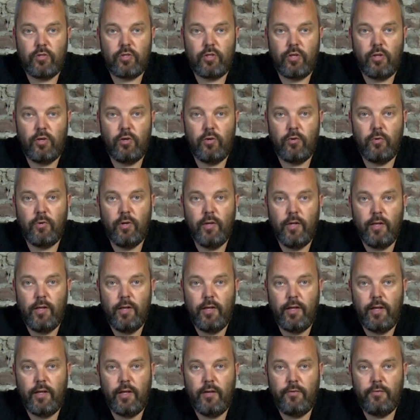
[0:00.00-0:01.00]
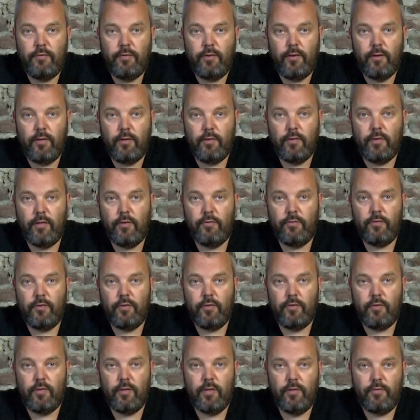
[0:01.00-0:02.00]
slow. You have uh,
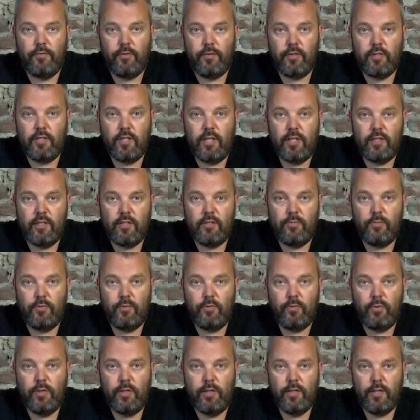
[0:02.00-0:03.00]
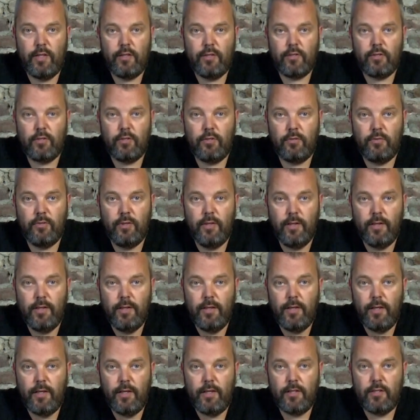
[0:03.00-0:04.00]
different different settings between that. So
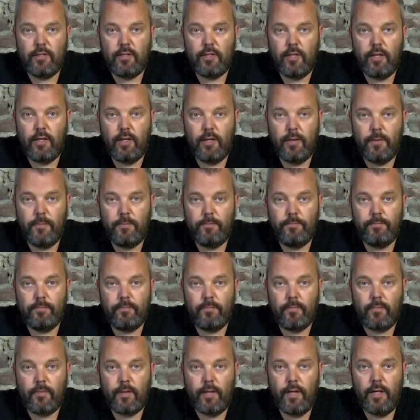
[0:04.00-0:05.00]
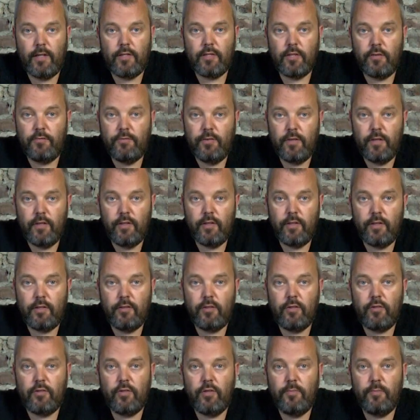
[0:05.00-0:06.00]
it's um, it's something you can
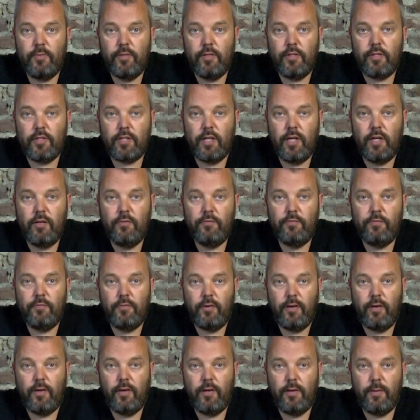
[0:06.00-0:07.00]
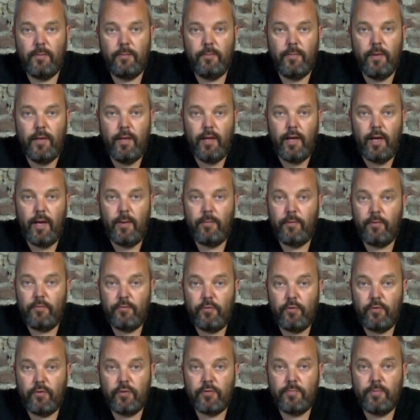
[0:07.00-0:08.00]
determine yourself. Um, and of
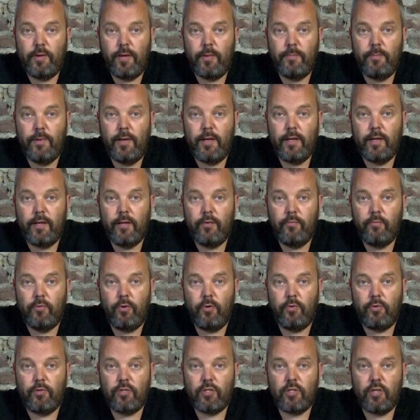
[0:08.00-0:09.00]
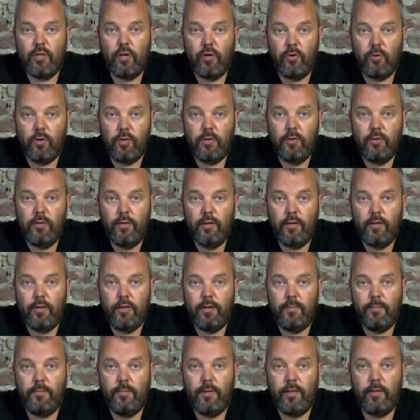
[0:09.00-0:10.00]
course, by making it roll slower,
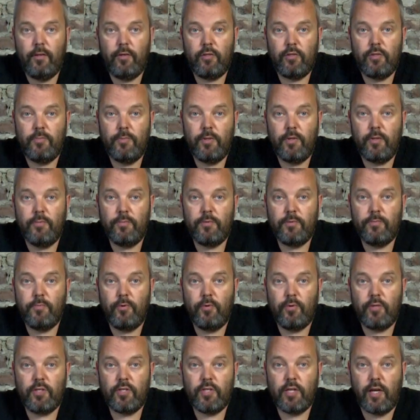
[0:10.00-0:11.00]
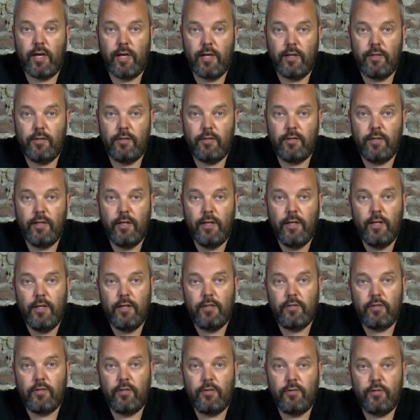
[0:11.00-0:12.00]
um, it also becomes more silent.
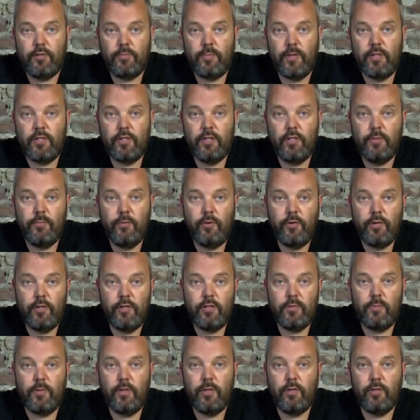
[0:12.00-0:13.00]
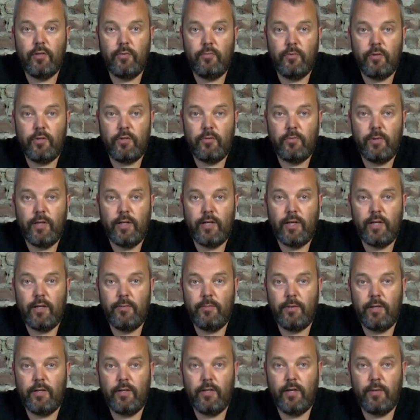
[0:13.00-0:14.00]
So especially in the mornings when you don't want to wake
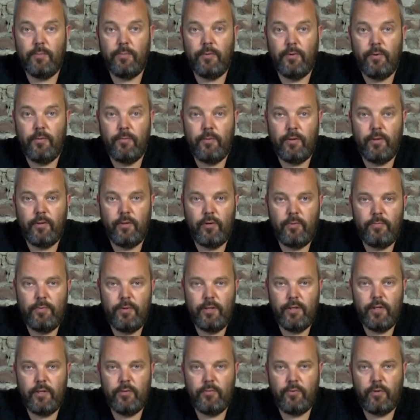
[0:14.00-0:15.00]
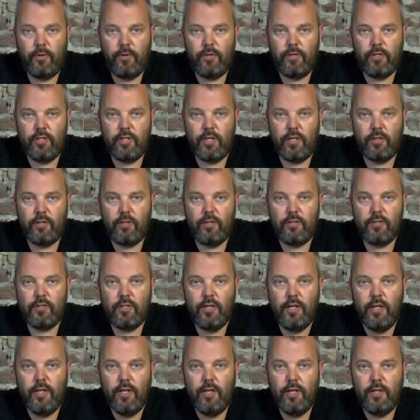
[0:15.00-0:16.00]
anybody up, when opening your roller shutters,
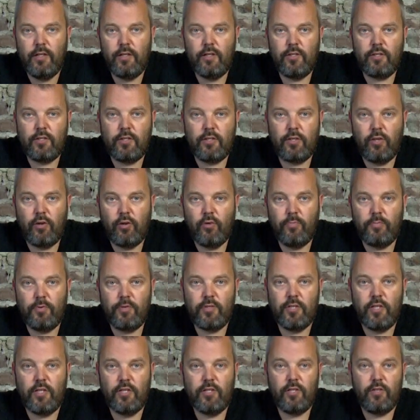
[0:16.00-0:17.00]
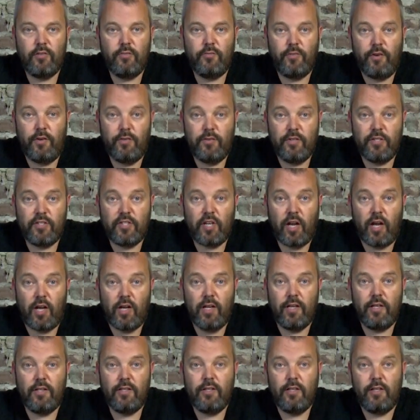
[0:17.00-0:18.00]
this slow position, very
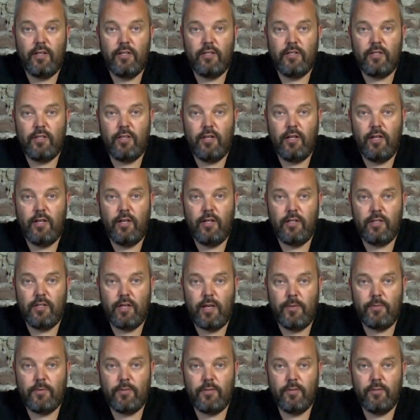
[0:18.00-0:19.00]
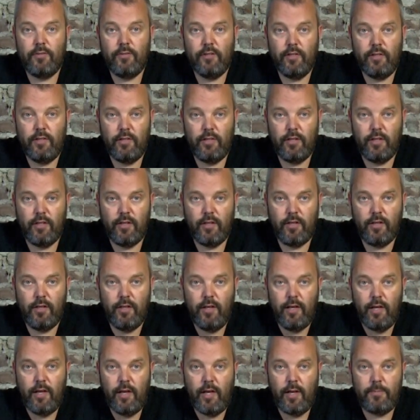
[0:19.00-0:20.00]
silent, is uh, is absolutely uh,
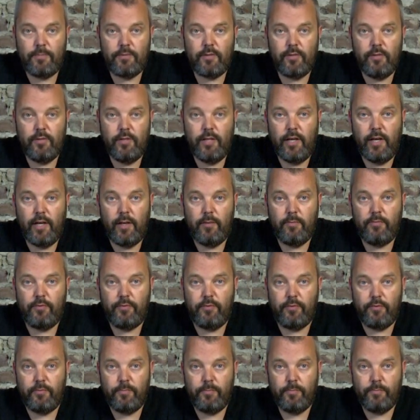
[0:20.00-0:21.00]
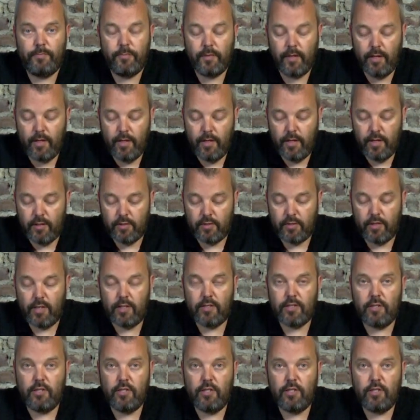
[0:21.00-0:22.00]
absolutely helpful. So
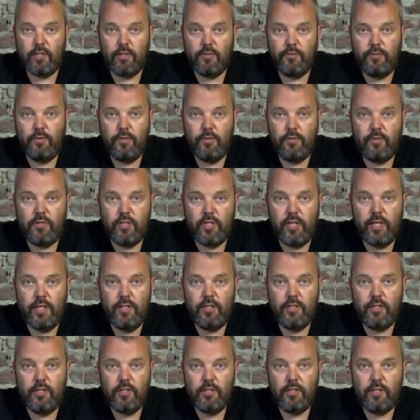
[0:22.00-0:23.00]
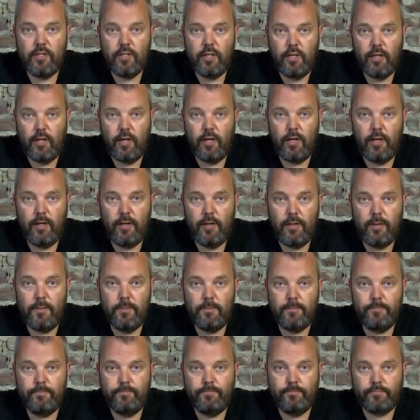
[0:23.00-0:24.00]
that's just a few changes.
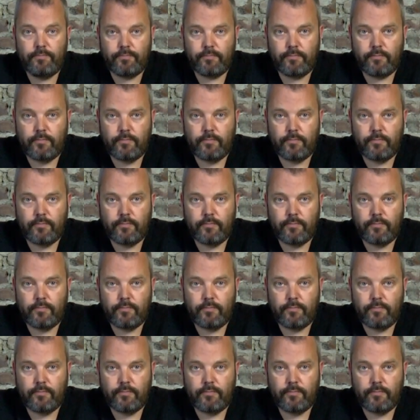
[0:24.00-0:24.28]
Um,